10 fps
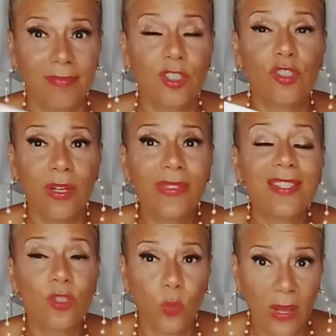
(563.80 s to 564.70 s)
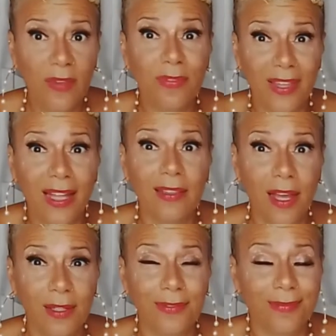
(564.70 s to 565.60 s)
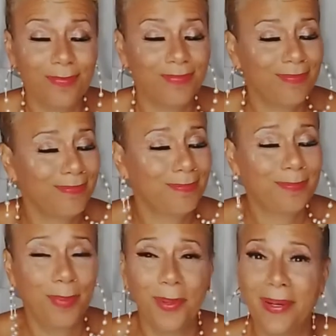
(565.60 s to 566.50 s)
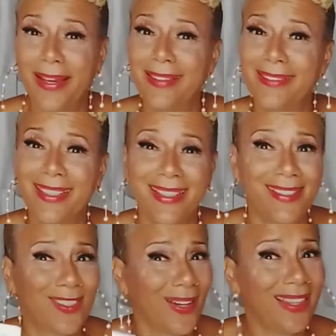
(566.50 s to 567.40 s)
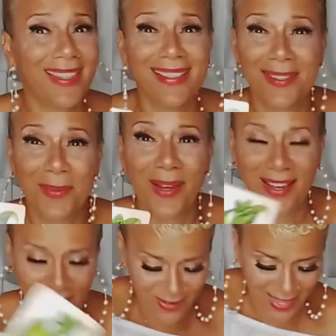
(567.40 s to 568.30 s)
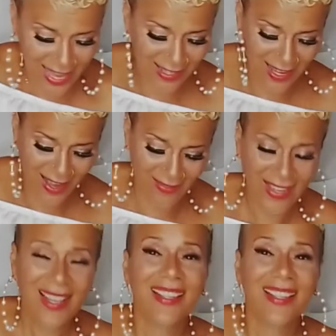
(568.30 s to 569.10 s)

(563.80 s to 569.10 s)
The strength is to wait for that love. Boy. The strength is to wait for that love.